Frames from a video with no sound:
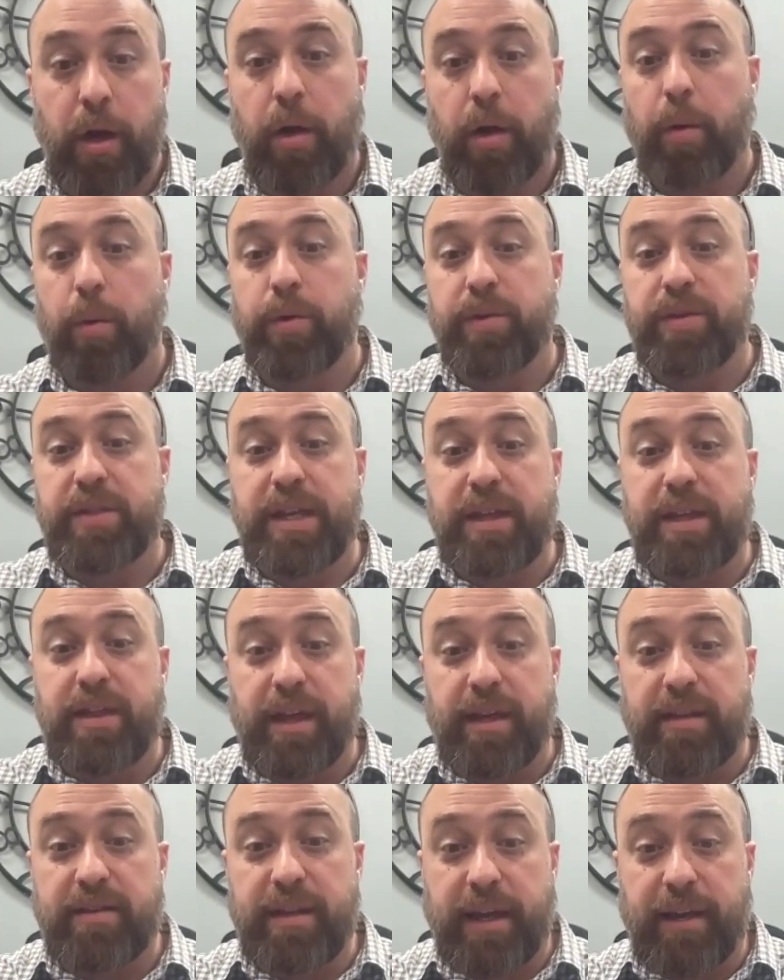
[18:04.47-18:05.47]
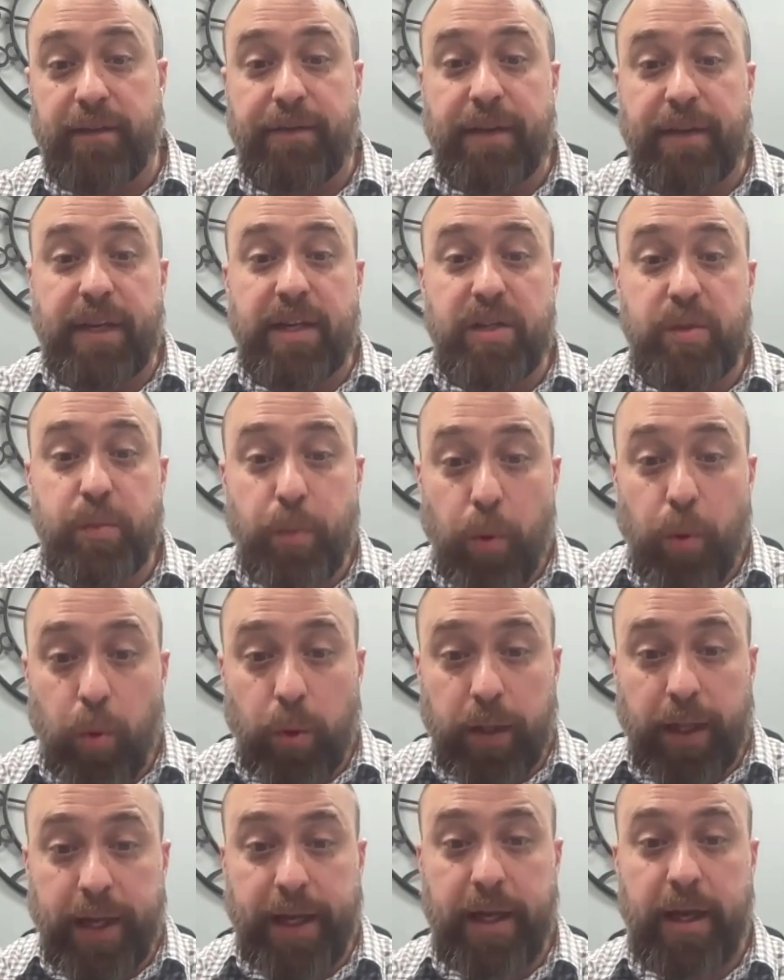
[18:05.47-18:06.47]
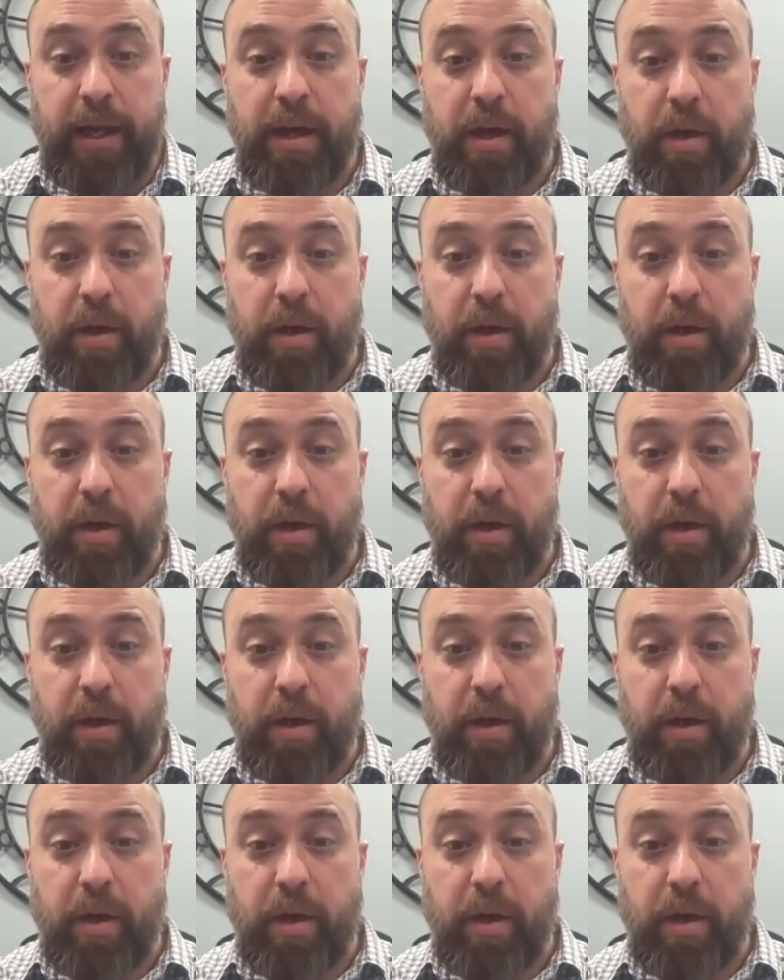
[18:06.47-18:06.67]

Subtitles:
where we'll see things like venous pooling,